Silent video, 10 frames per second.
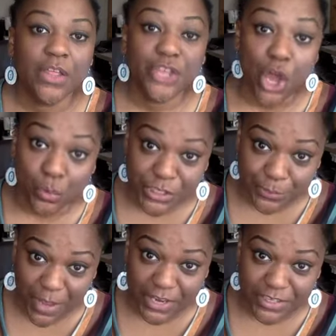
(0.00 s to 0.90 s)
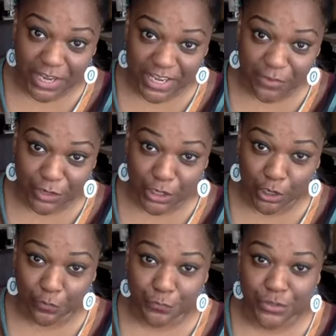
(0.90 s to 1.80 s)
The only spider I ever
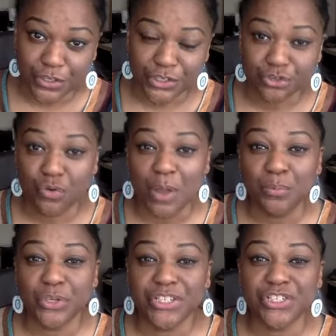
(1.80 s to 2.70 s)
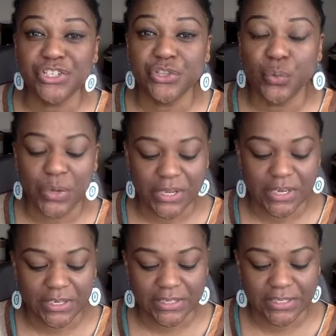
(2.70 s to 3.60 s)
loved scrambled into the
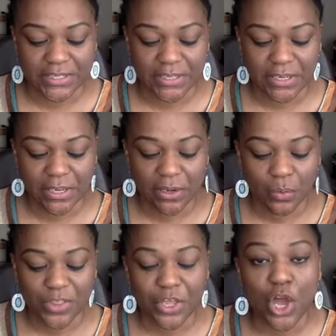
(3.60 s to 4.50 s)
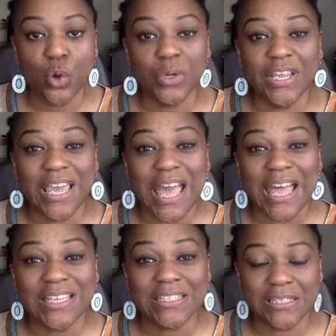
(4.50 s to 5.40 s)
weeds, where the only
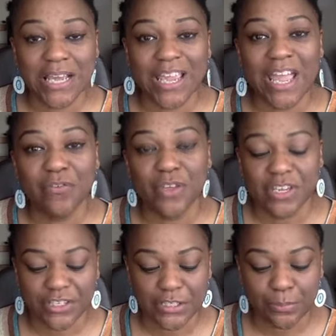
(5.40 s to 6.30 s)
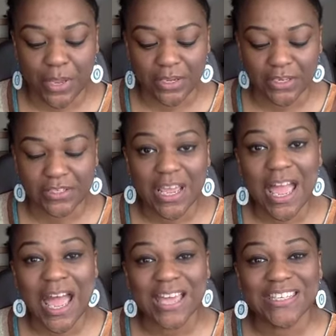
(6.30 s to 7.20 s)
cat I ever inspired
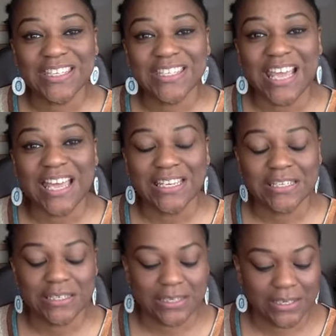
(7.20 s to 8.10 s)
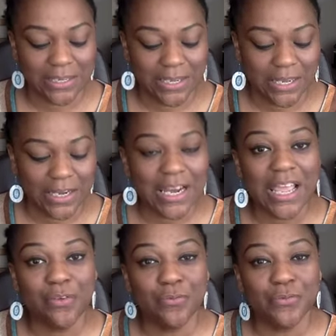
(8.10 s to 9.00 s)
had sat,
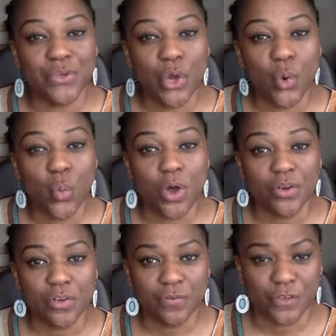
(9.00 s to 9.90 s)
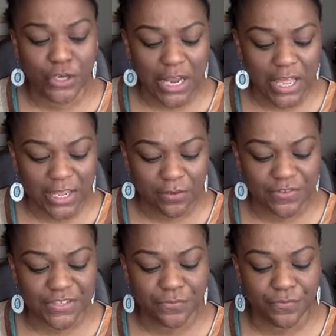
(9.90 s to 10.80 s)
left one of her
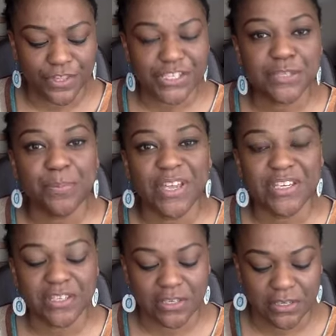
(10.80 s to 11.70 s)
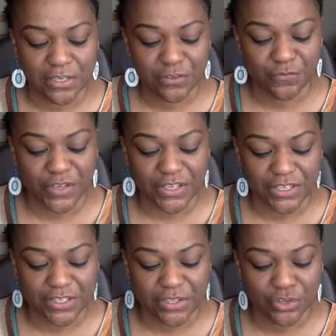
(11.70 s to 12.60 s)
lives for the spider to
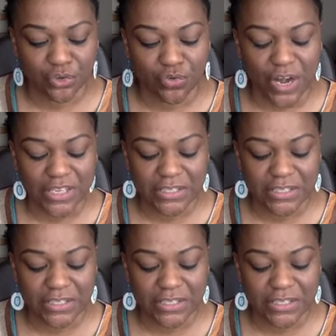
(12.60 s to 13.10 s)
find in the grass.